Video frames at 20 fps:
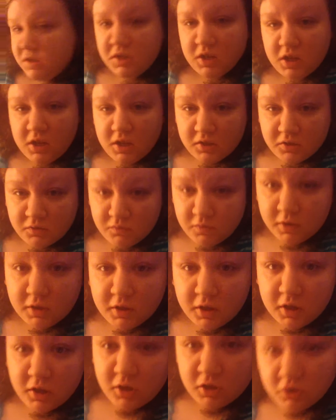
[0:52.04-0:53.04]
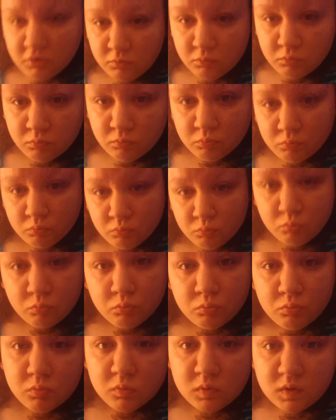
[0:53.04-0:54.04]
tea. It's really good.
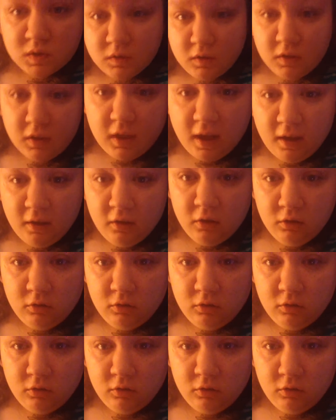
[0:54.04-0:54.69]
So, yeah.